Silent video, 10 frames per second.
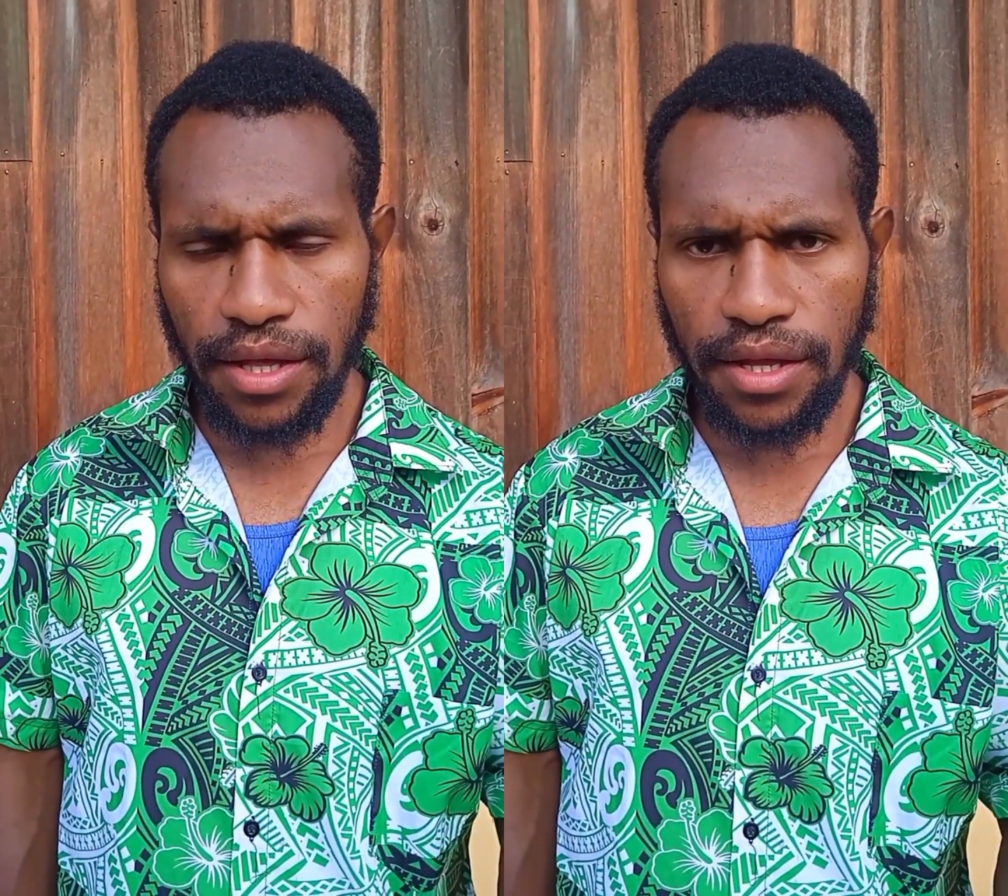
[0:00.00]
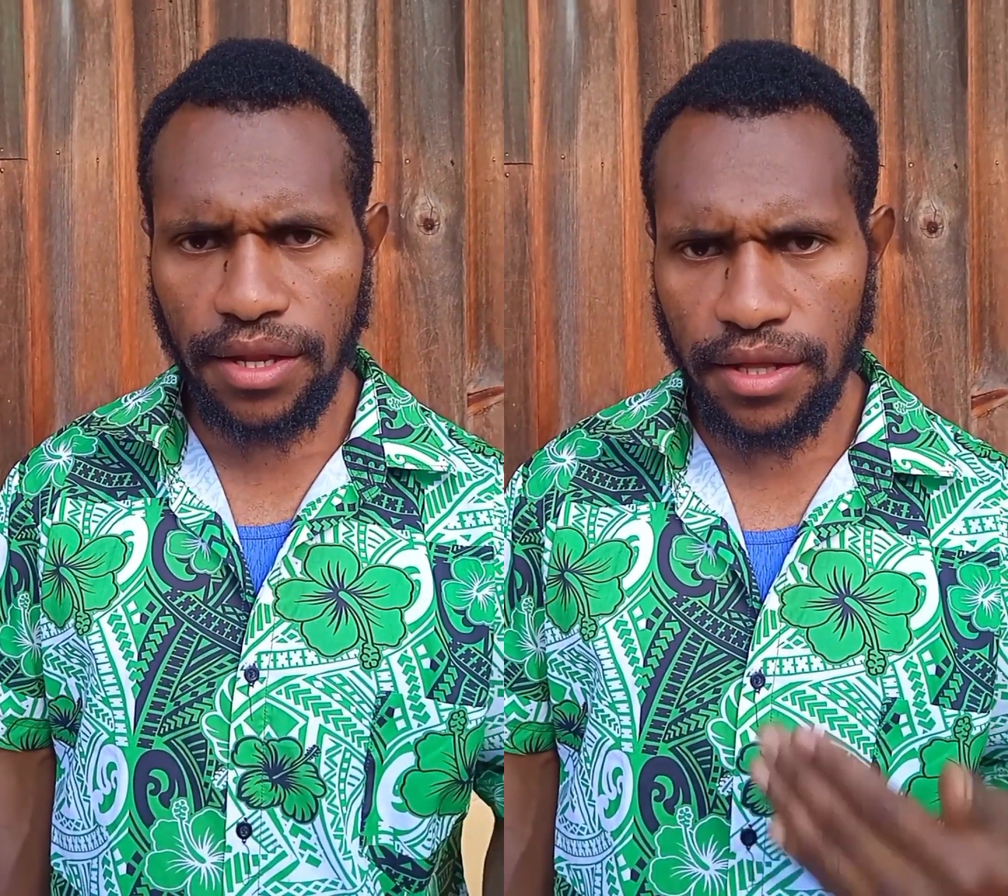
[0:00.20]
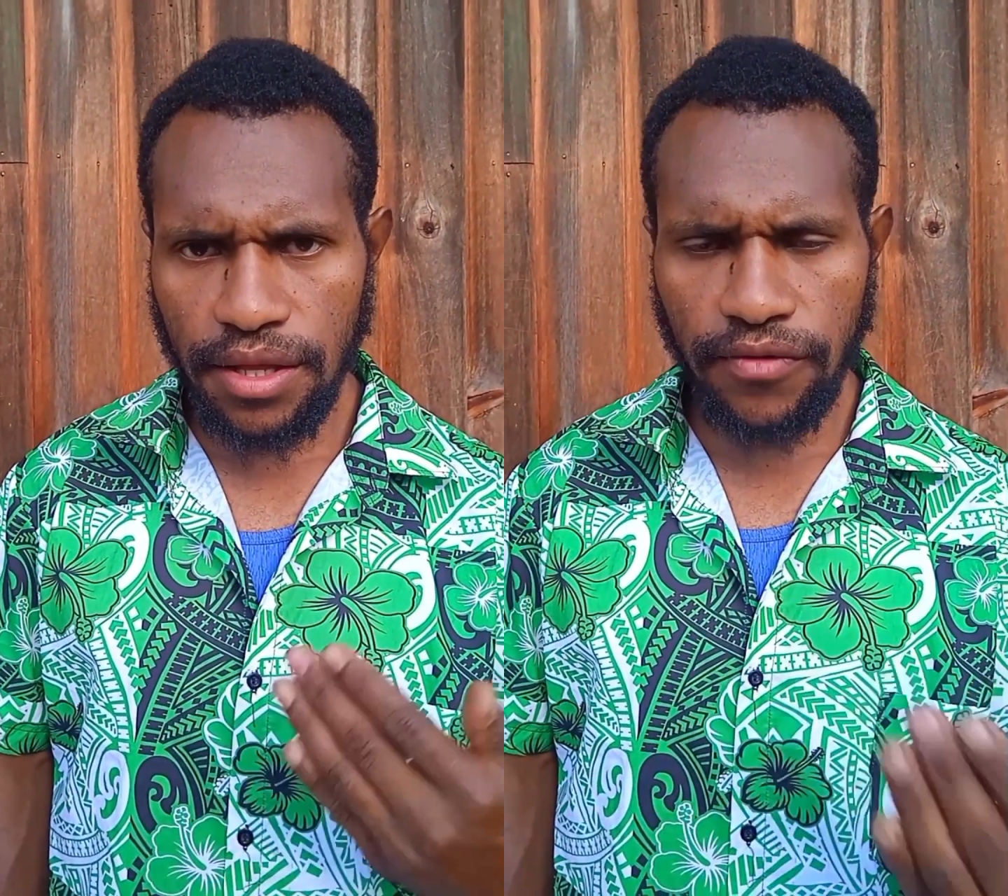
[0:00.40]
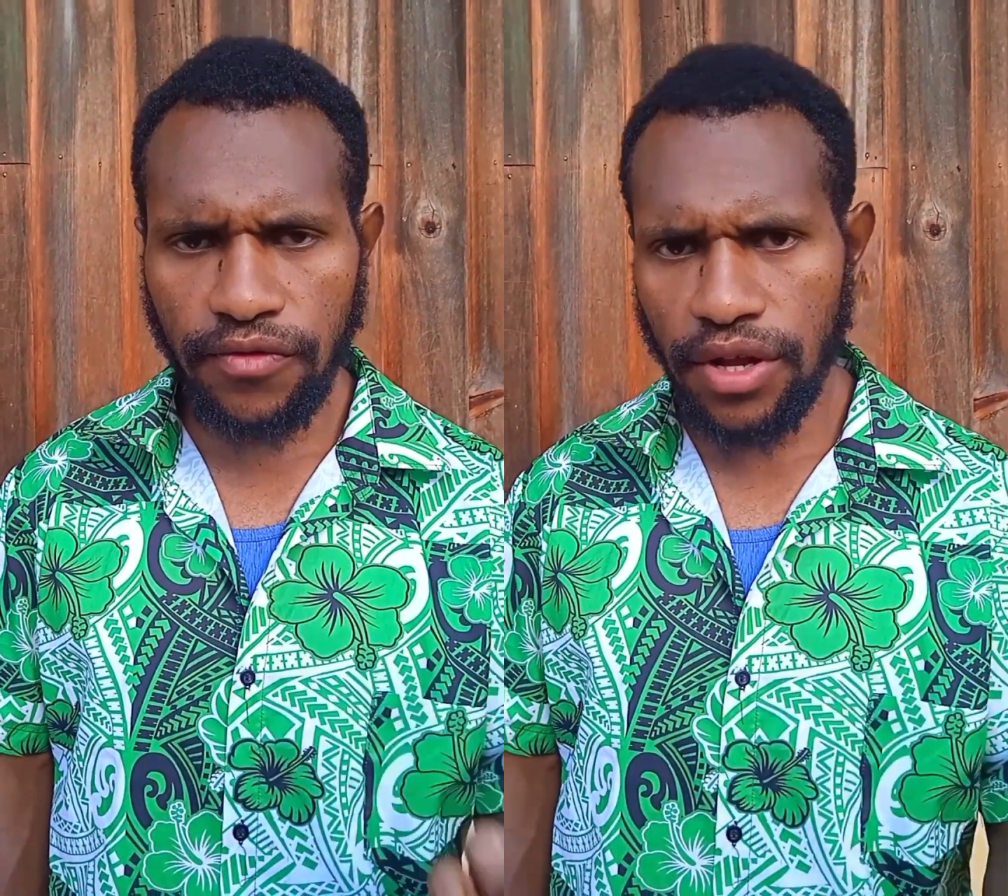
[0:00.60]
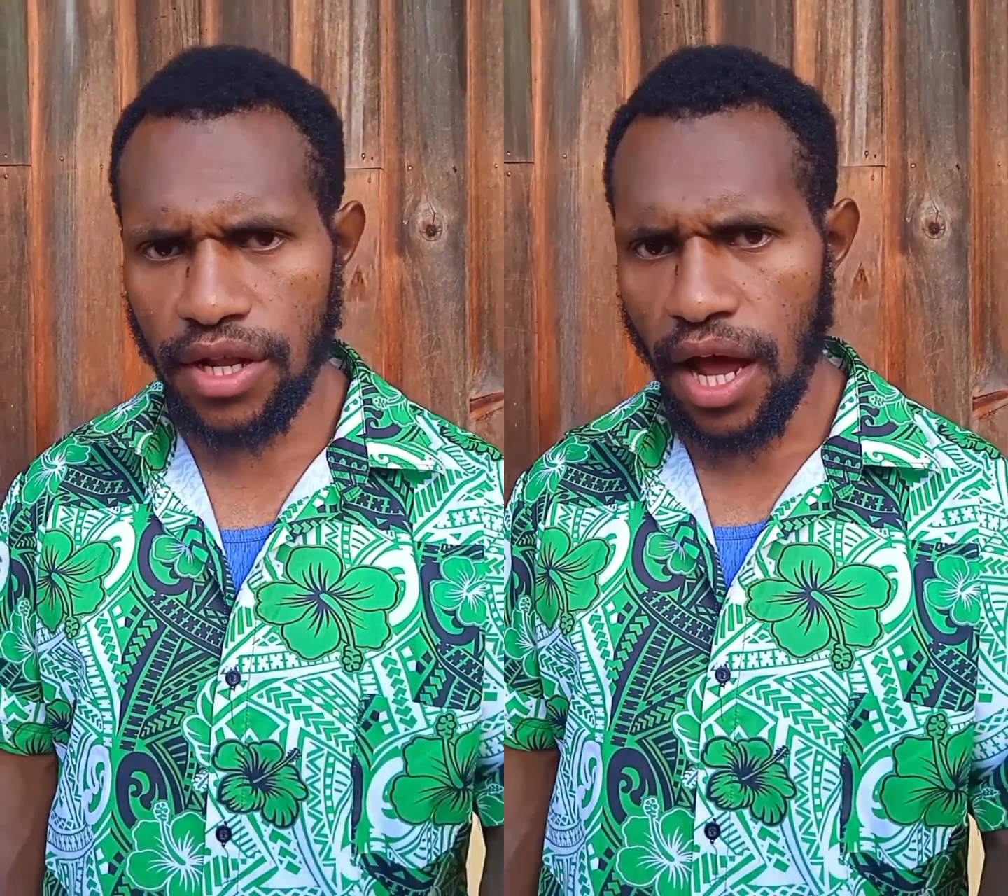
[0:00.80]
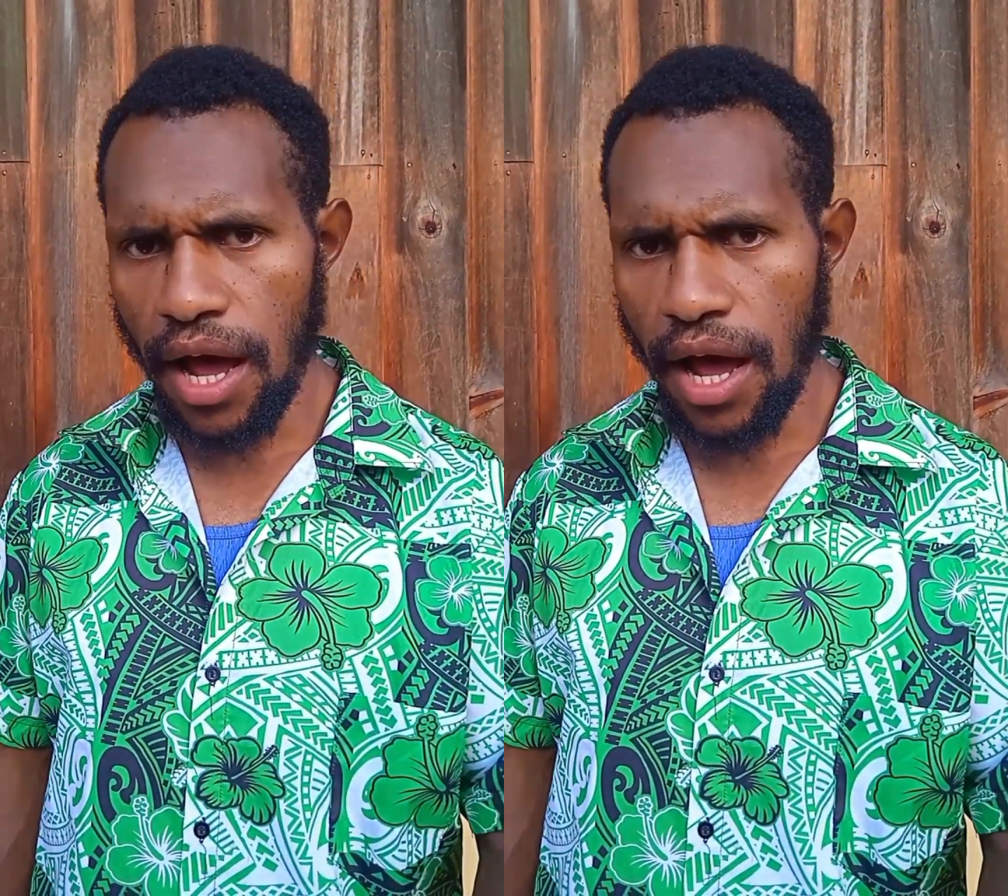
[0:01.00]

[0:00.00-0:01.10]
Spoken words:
in a different